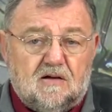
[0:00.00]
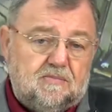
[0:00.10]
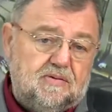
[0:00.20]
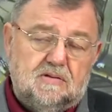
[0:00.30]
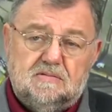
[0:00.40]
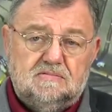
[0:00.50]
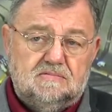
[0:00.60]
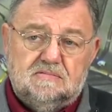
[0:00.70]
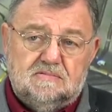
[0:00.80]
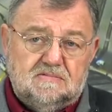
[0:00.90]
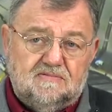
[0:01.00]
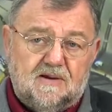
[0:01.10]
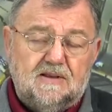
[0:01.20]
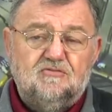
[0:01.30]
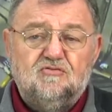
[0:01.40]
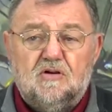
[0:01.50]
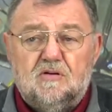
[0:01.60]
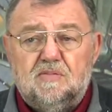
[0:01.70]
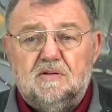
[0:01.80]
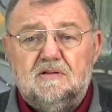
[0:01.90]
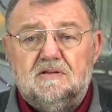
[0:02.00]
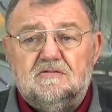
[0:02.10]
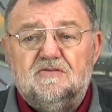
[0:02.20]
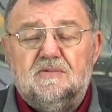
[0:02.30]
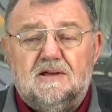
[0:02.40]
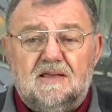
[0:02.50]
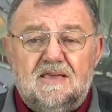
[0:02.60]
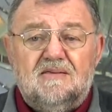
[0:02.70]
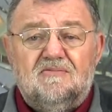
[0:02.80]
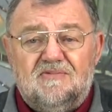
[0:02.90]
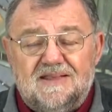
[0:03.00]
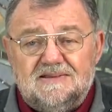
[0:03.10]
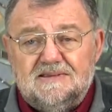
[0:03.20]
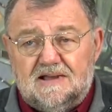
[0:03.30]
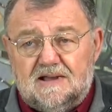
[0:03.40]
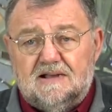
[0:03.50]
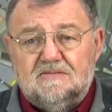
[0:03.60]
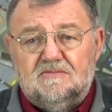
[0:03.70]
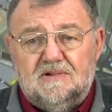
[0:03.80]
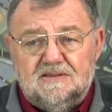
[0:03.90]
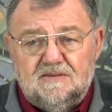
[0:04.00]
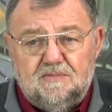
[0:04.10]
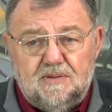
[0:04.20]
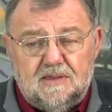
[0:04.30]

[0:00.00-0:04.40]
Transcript: A device where it is important measurements can be done.